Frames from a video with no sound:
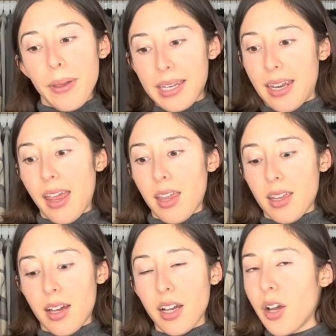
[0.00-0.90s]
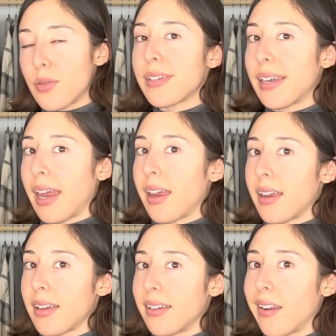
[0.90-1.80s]
day, a cozy day,
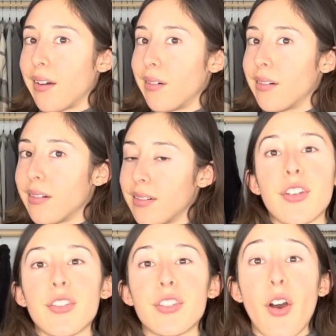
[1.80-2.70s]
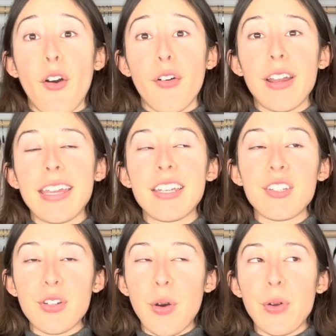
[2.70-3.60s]
you know? So in
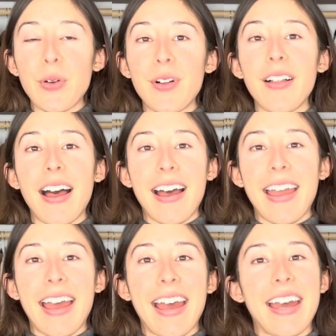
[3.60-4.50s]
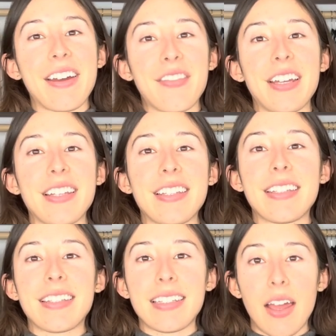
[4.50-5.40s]
total, I have
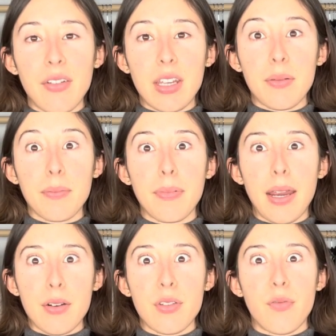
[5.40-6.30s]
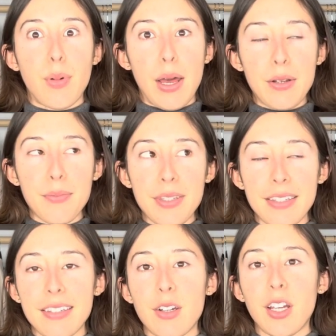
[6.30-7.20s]
7 pairs of
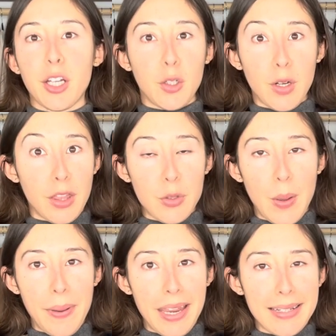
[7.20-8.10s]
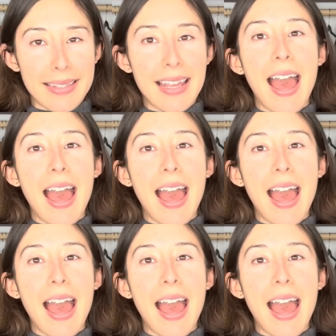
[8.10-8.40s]
bottoms, including the sweatpants,